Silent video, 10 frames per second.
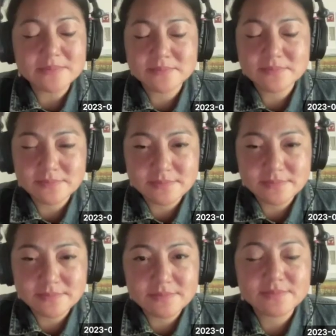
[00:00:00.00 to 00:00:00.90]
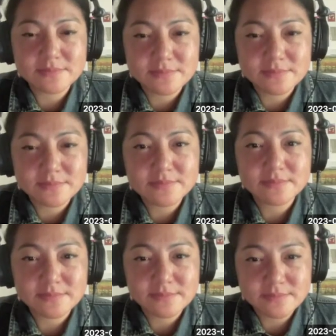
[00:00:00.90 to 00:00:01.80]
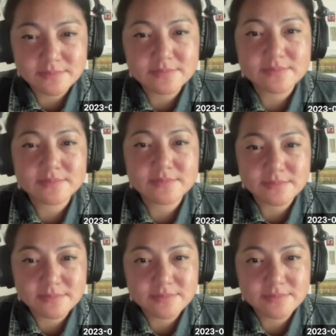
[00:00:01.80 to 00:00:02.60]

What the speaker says: becoming a sinkhole later on.